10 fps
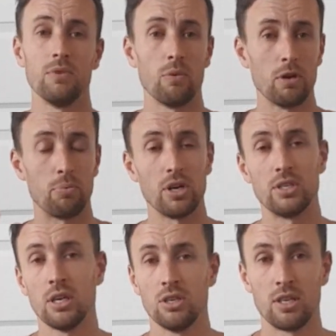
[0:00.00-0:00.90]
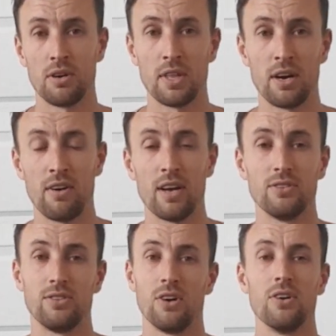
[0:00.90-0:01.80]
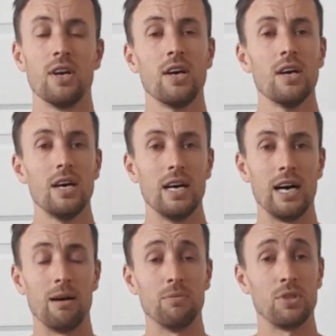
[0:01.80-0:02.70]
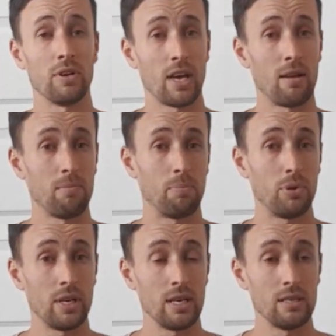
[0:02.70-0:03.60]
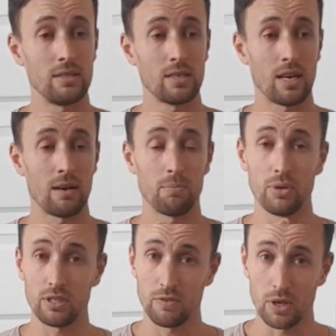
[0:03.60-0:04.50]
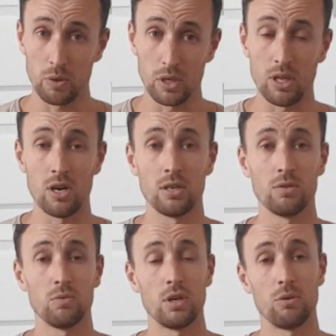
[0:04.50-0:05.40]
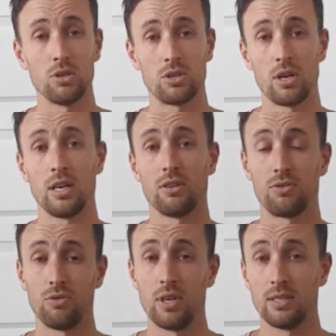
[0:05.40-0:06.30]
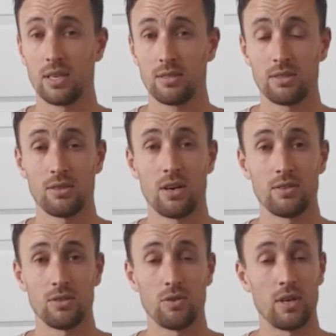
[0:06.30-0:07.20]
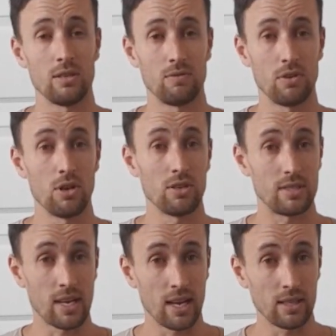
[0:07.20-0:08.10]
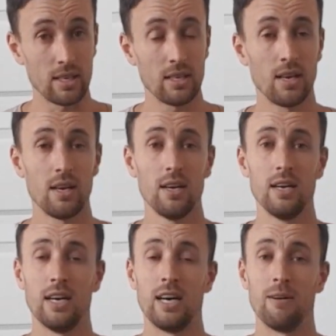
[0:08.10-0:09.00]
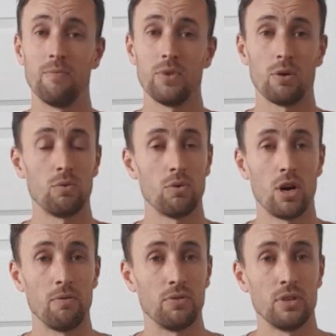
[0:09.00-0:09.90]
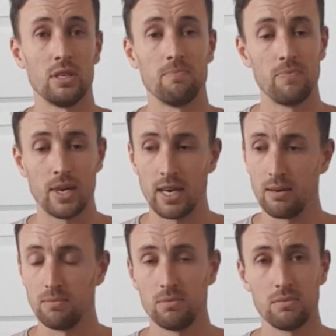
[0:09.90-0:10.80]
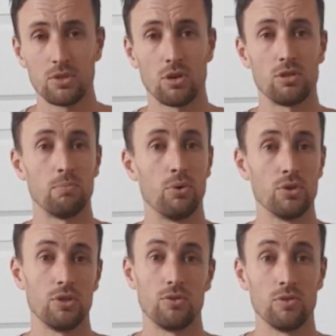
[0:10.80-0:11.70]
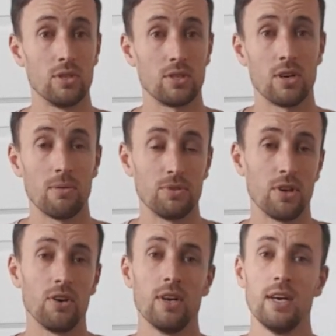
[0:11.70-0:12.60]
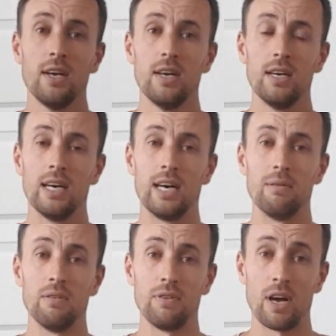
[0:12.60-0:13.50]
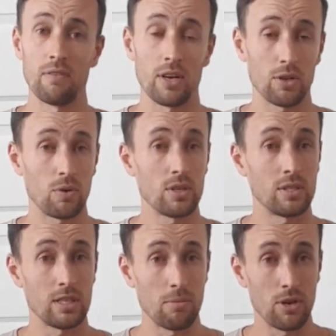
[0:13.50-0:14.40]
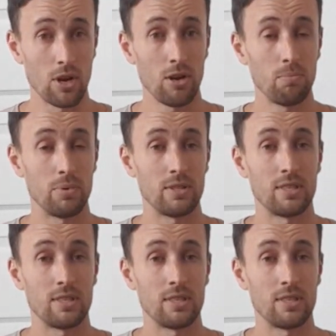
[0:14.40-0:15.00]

we'd appreciate you sharing that around. So again, please follow along. We're trying to get through these exercises or these videos daily. We're hopefully trying to support you through this time. So If you have any other questions, let me know. But